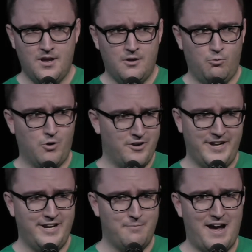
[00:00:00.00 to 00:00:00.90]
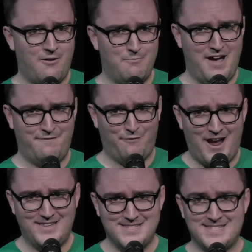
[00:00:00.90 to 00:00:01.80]
Worried about my
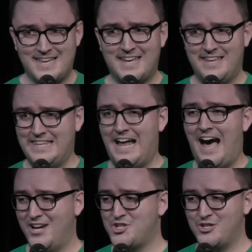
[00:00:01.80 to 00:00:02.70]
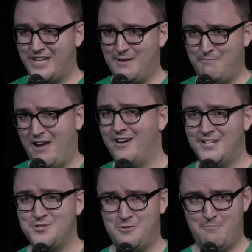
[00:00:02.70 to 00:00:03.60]
friends thinking that I should get married
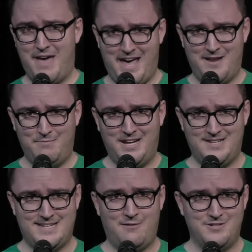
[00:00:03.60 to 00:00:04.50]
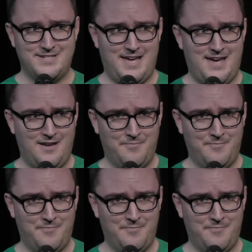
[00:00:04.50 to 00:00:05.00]
to a man because I was gay.